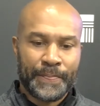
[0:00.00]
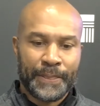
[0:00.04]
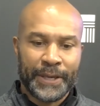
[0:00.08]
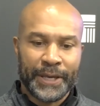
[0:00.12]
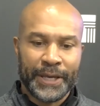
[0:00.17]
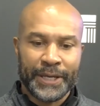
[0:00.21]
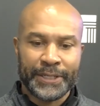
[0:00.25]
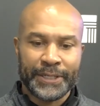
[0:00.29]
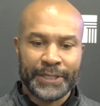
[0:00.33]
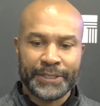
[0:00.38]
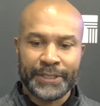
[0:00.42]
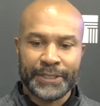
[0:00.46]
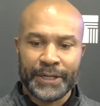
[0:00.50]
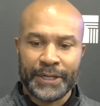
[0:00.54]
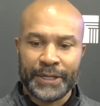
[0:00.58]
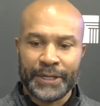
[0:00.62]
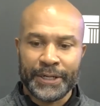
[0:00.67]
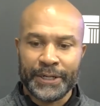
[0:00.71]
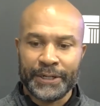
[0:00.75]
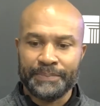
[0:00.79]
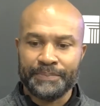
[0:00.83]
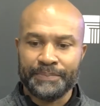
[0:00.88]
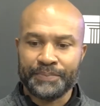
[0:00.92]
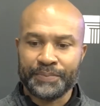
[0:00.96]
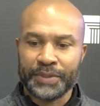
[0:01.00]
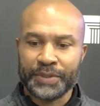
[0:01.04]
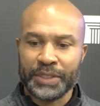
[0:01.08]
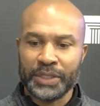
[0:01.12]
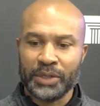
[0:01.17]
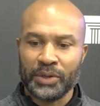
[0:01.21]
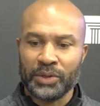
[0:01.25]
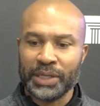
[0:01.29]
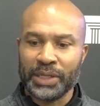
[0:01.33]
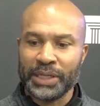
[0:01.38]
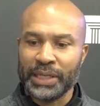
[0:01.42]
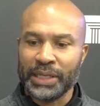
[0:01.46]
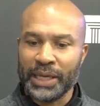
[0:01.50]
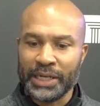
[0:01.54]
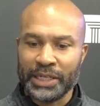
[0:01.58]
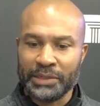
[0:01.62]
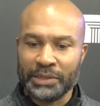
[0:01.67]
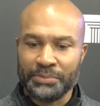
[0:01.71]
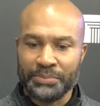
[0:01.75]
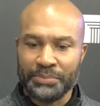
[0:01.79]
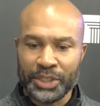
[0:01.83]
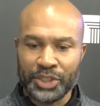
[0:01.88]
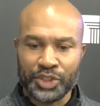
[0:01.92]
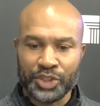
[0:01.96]
and Leilani
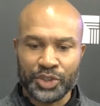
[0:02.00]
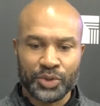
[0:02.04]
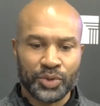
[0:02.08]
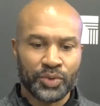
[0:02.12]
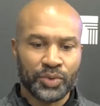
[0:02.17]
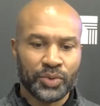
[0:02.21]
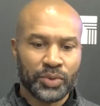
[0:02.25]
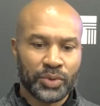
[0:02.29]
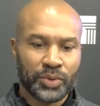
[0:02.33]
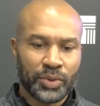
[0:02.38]
Mitchell.